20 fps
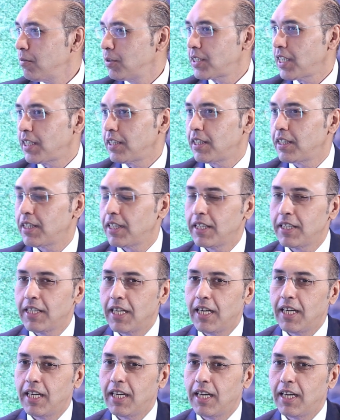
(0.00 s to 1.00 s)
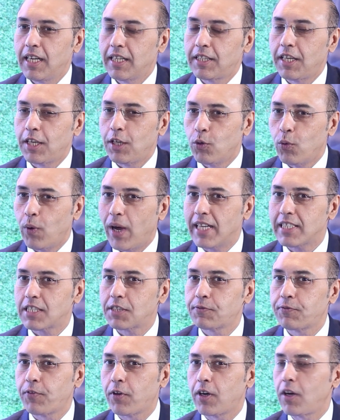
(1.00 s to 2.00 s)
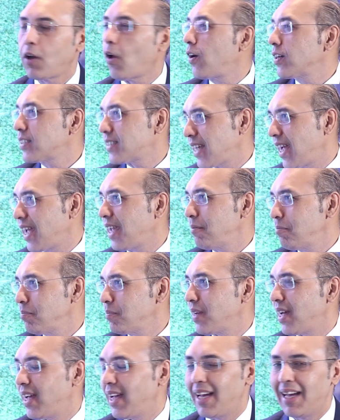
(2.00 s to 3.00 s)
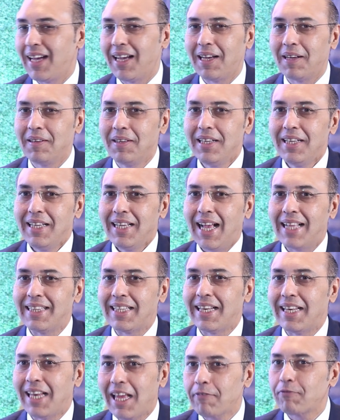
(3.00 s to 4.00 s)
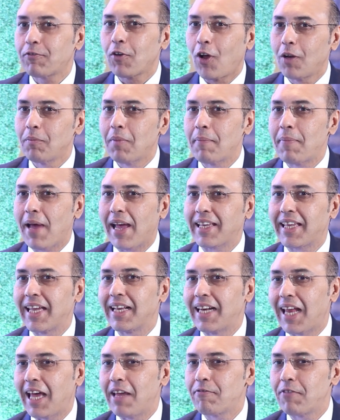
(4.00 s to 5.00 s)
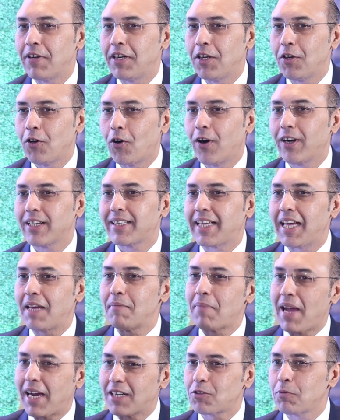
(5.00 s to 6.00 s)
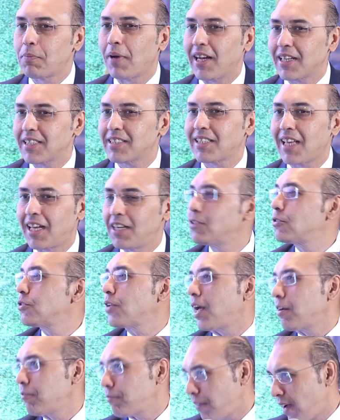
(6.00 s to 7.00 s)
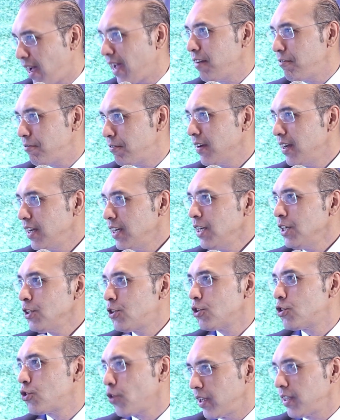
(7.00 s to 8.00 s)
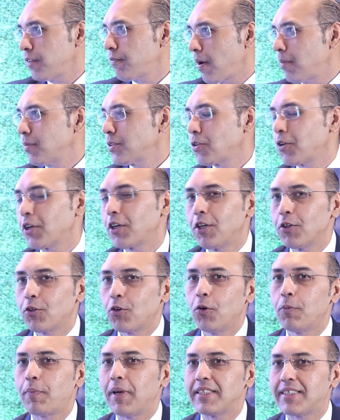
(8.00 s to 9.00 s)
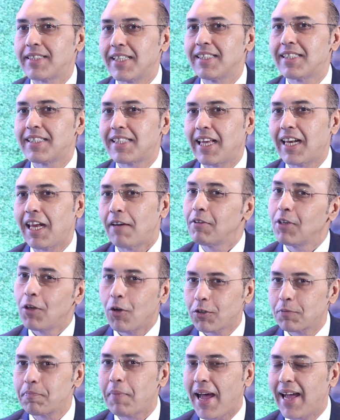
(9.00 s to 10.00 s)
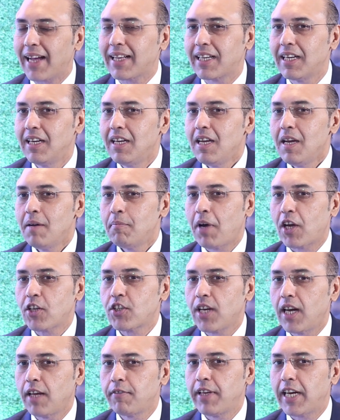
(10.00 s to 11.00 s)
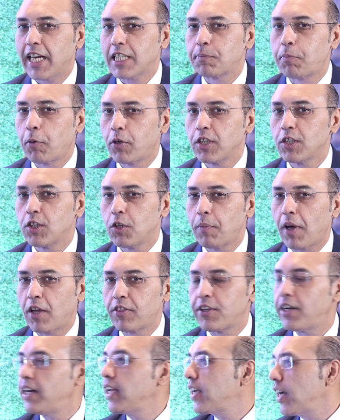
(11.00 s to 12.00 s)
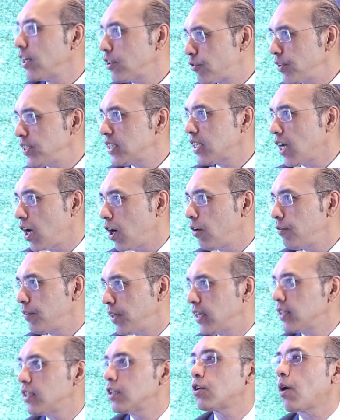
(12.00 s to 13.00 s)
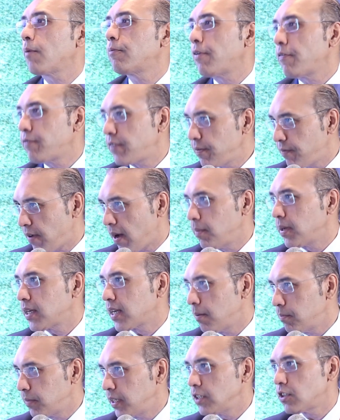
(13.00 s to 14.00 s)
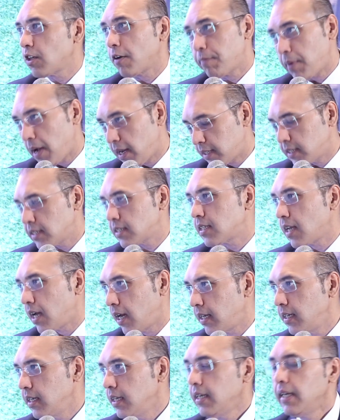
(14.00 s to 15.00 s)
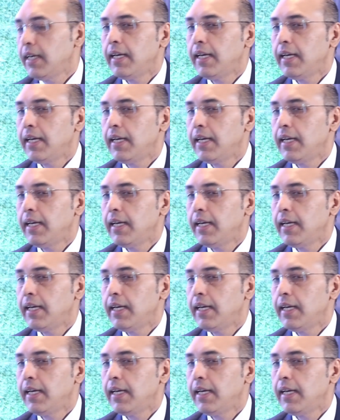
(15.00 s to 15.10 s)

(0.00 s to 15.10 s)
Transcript: Was in the US for a long time, and then left all my banking life in New York, came back to Pakistan in 2005 to join the pharmaceutical group, and since then haven't looked back. Mashallah, we're exporting to about 30 countries now. We're in the top 50 pharma companies of Pakistan.